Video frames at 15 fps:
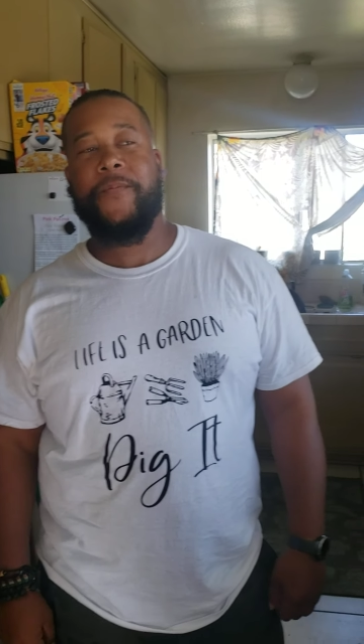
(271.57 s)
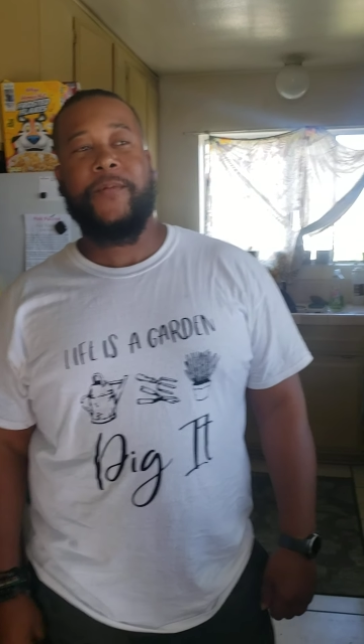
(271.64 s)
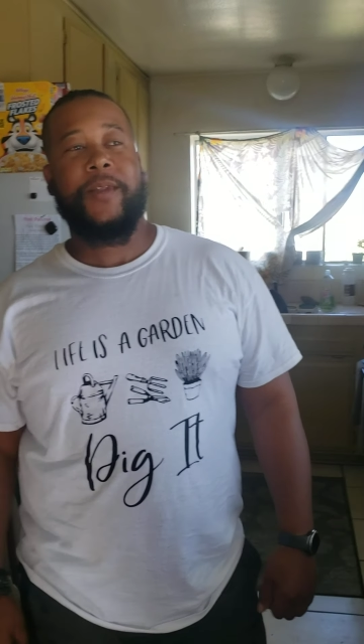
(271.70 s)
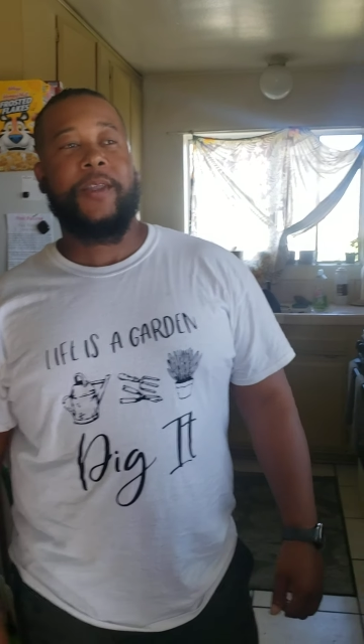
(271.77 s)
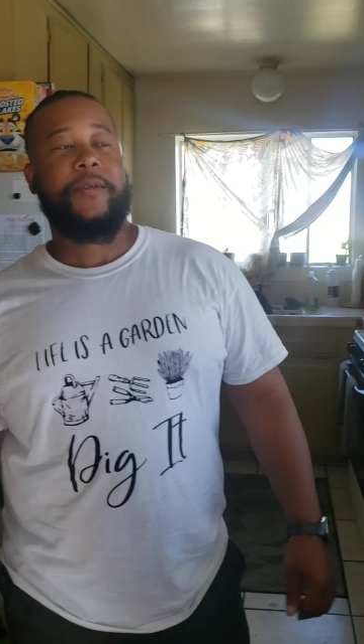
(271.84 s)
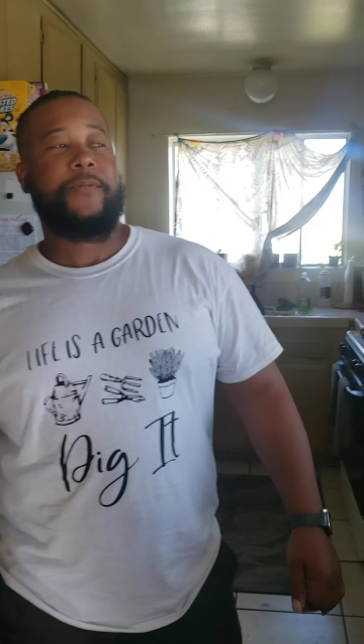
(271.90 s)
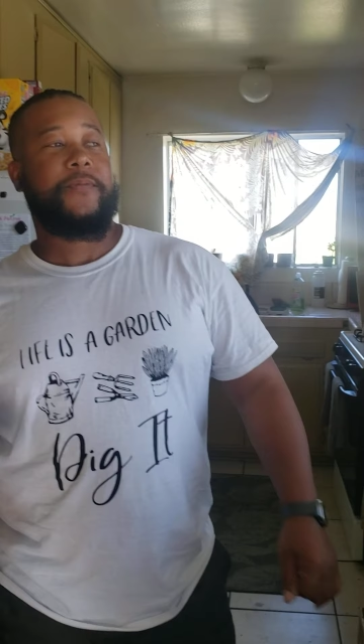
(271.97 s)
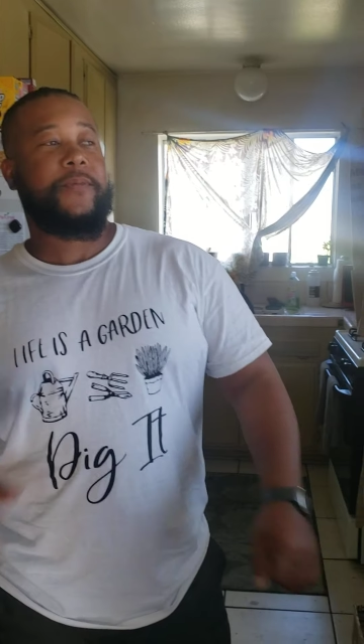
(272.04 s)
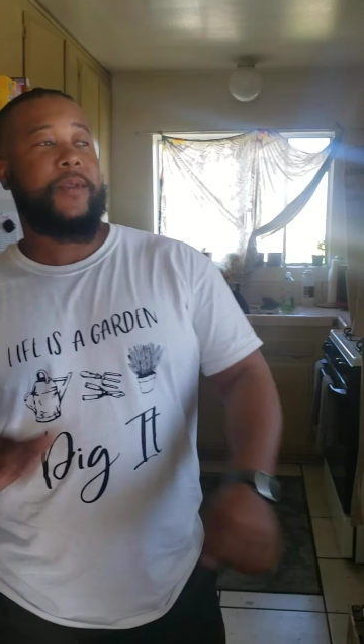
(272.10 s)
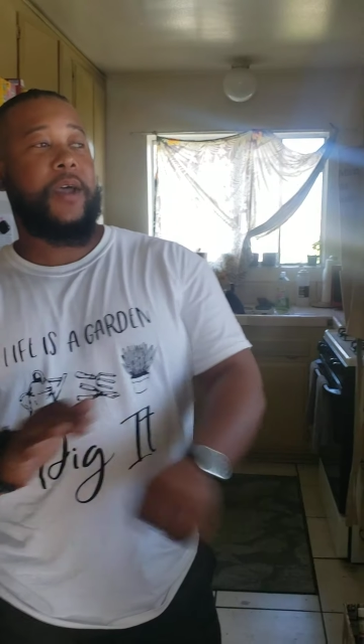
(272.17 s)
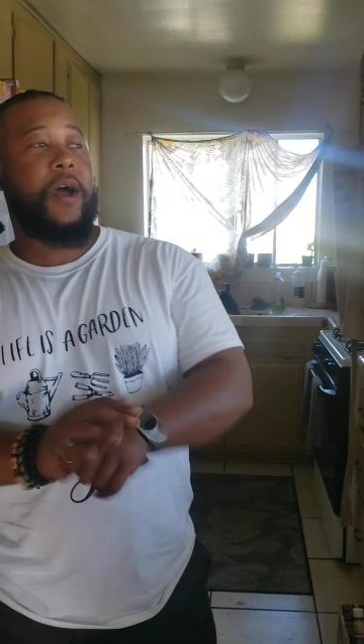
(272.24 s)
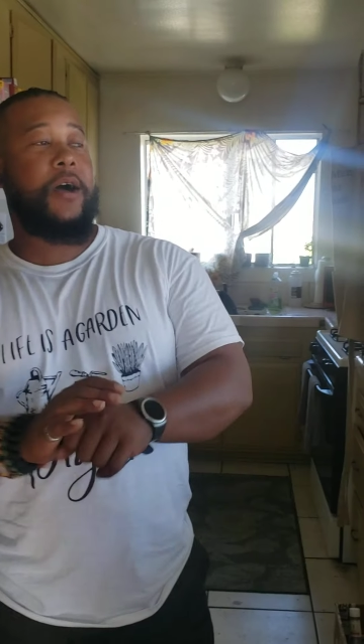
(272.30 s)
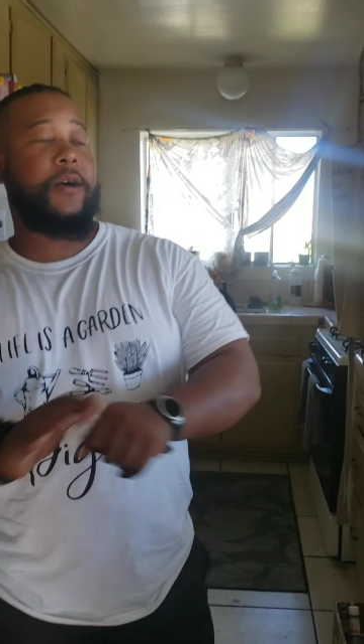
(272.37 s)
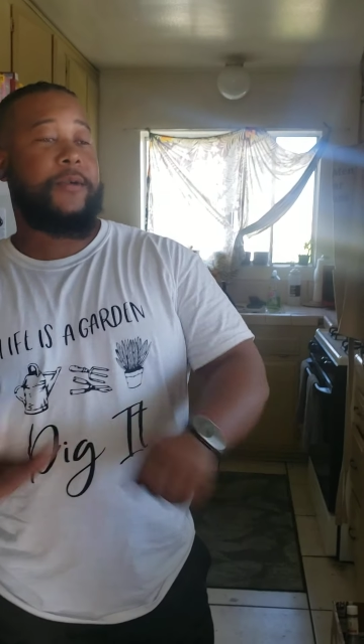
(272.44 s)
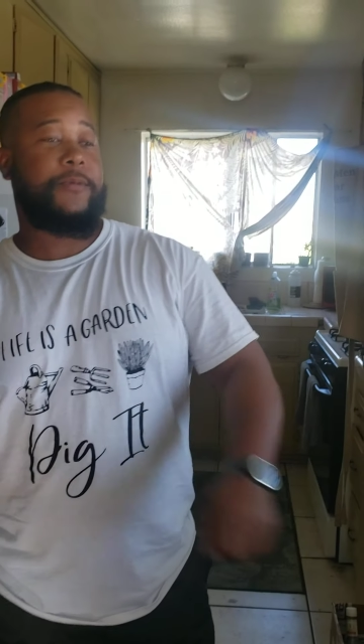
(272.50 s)
How
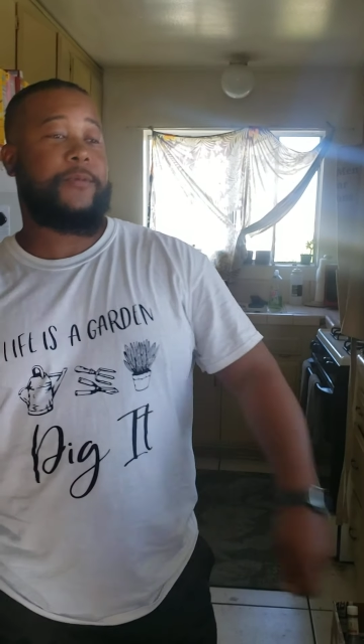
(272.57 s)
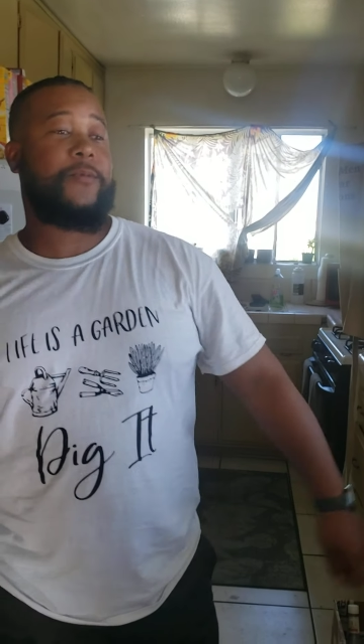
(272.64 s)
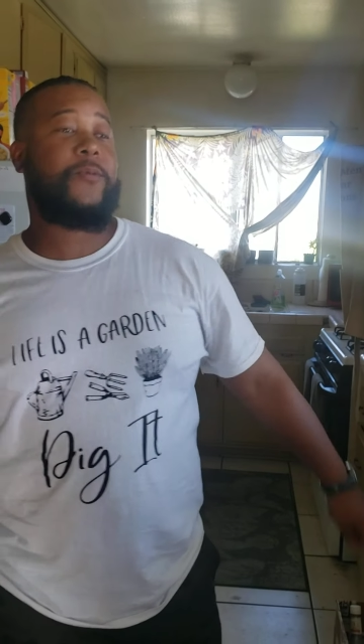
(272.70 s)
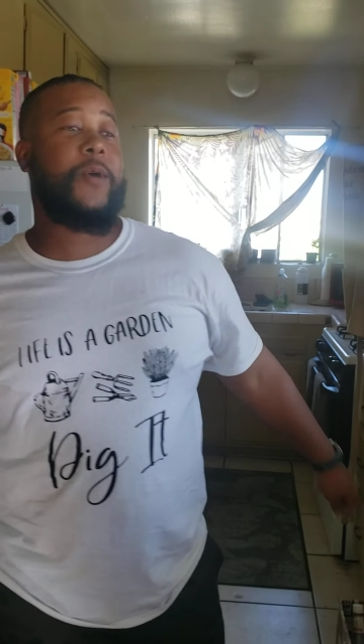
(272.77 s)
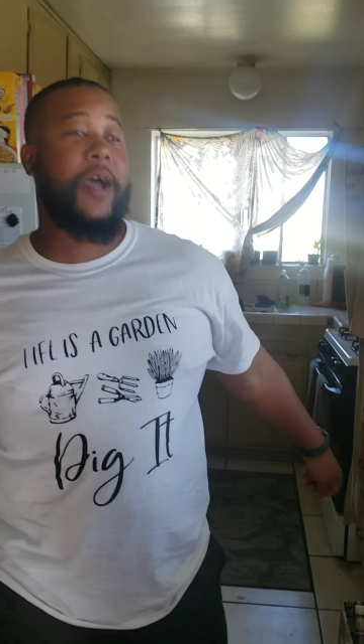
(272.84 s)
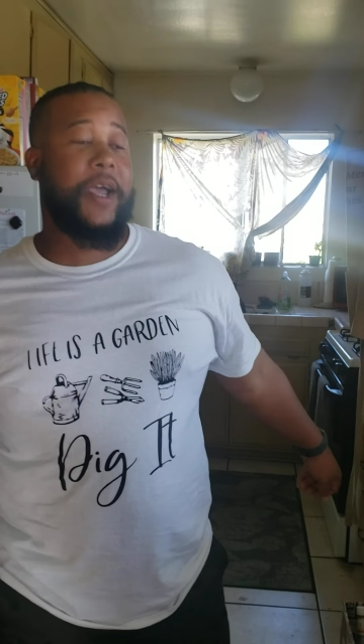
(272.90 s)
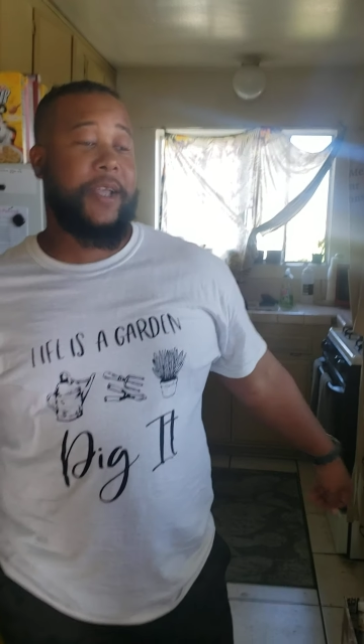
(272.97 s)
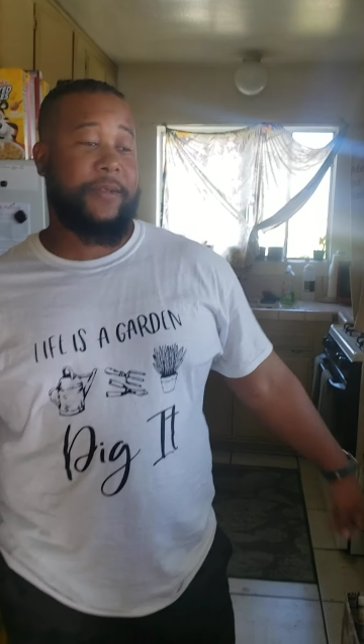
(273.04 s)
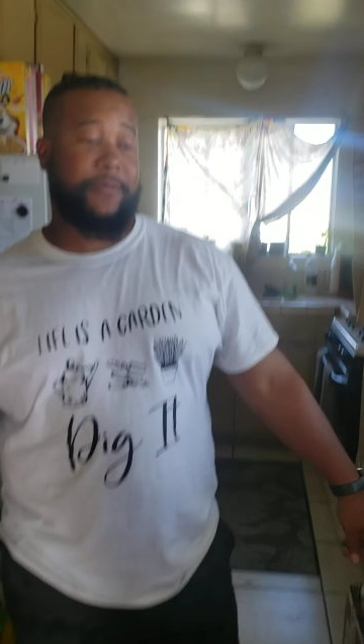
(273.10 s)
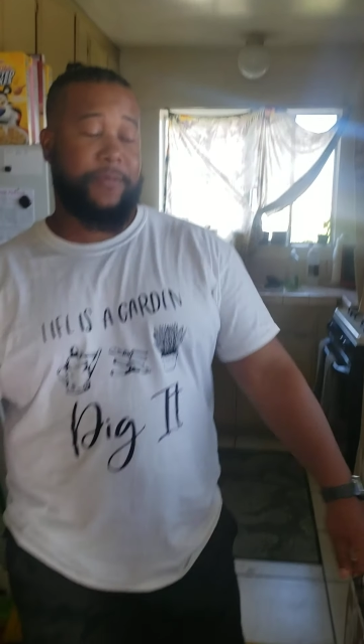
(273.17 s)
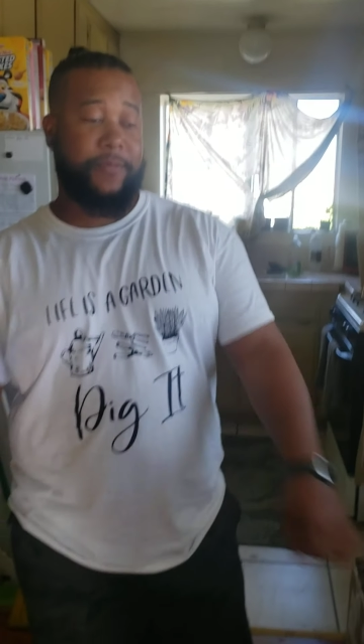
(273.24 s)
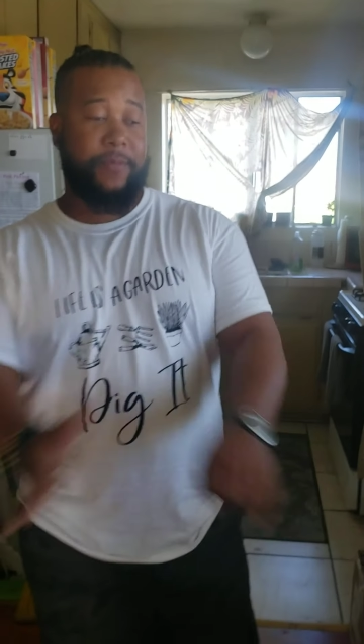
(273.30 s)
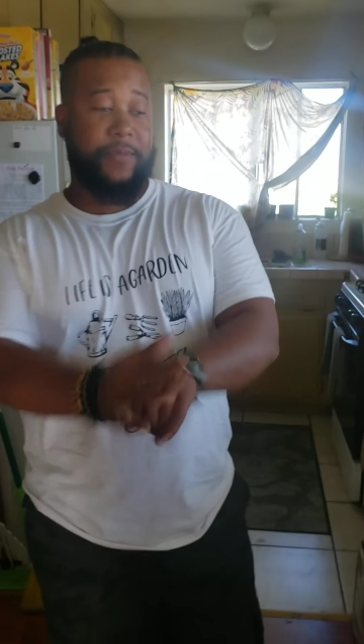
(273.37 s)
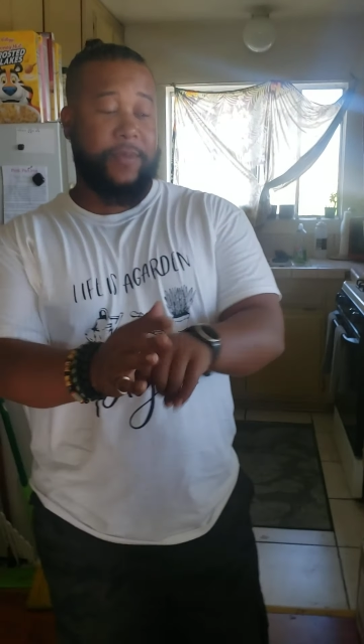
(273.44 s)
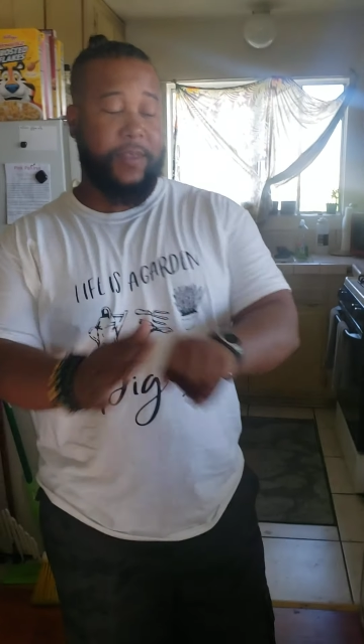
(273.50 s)
can they find you on
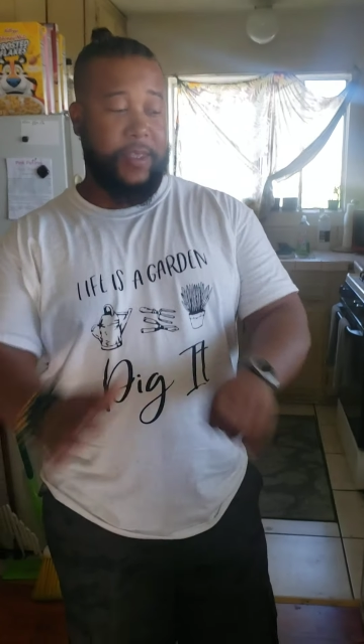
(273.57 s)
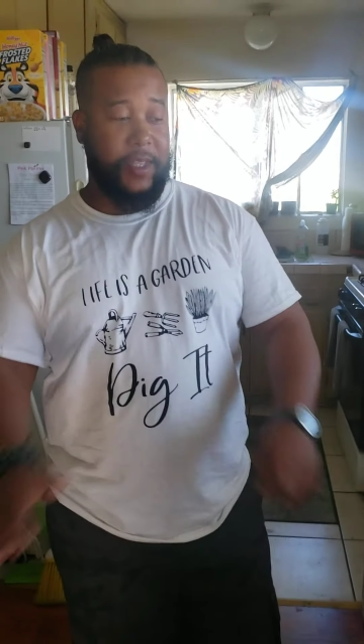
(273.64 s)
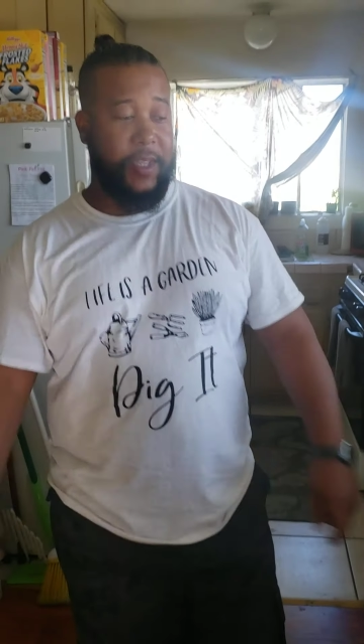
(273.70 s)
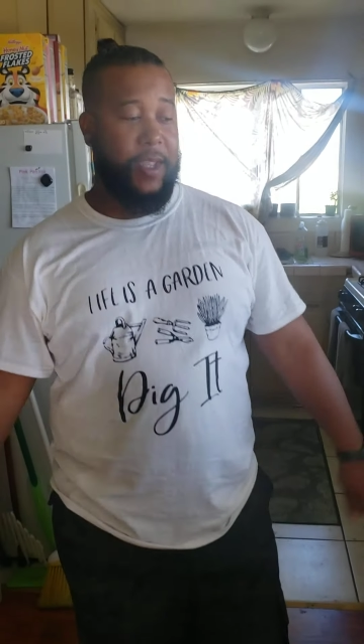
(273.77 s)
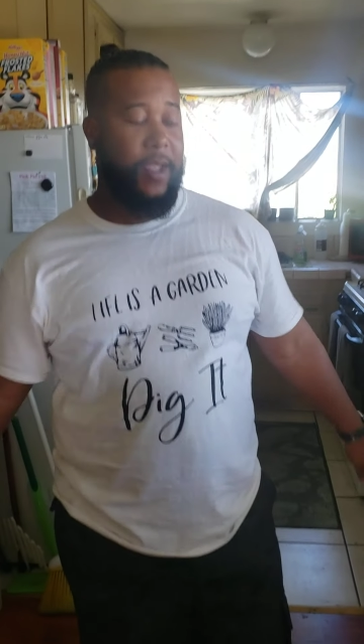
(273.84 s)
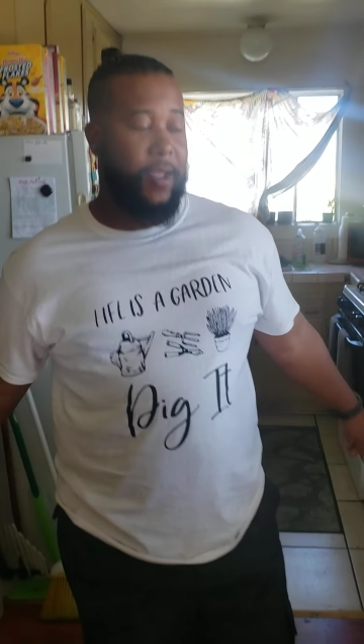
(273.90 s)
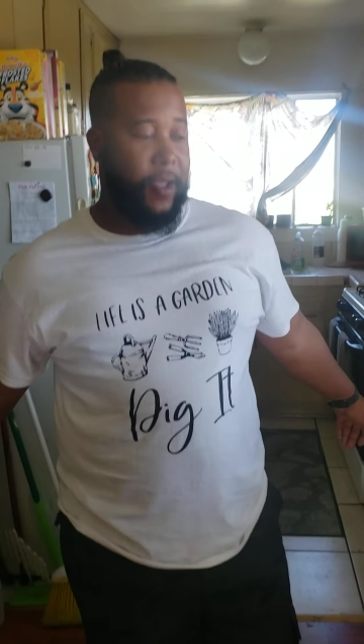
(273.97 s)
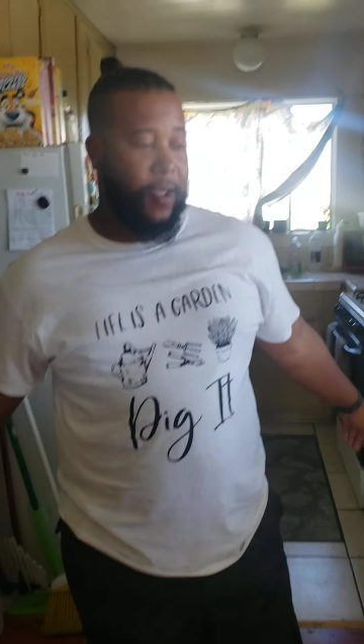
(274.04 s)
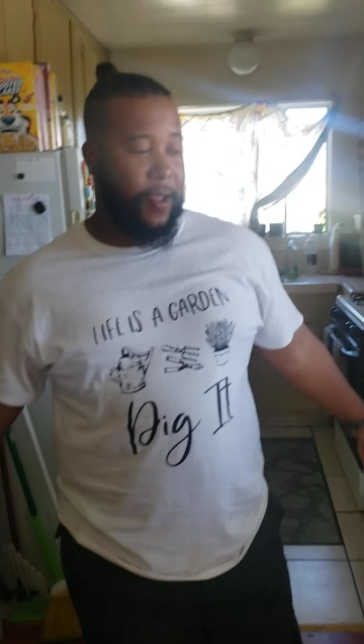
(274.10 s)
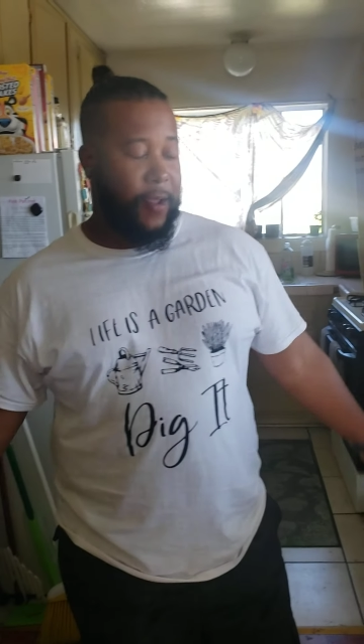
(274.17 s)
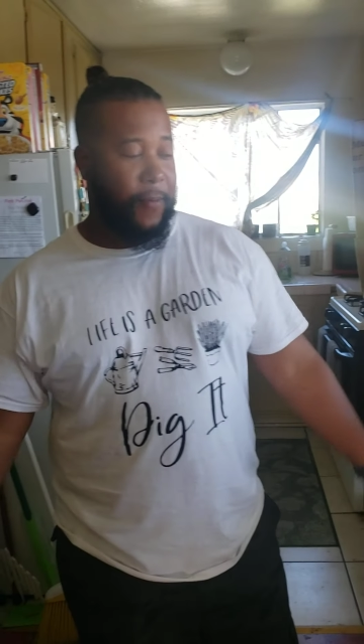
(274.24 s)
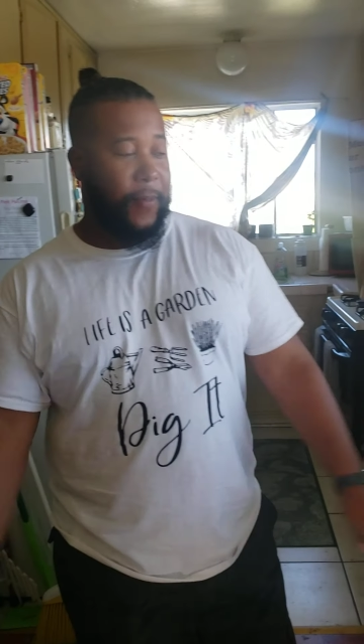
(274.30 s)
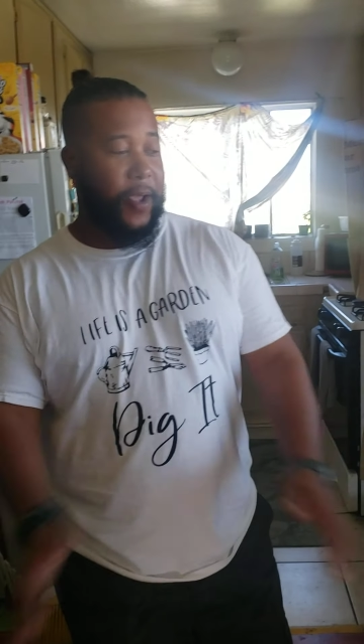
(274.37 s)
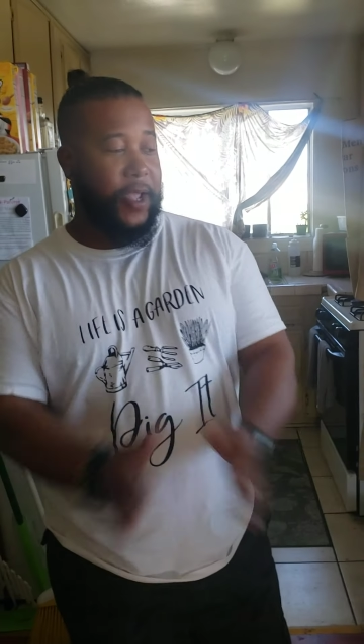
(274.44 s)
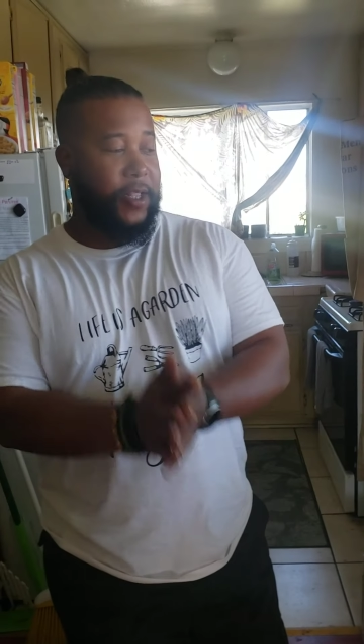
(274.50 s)
IG, on Facebook?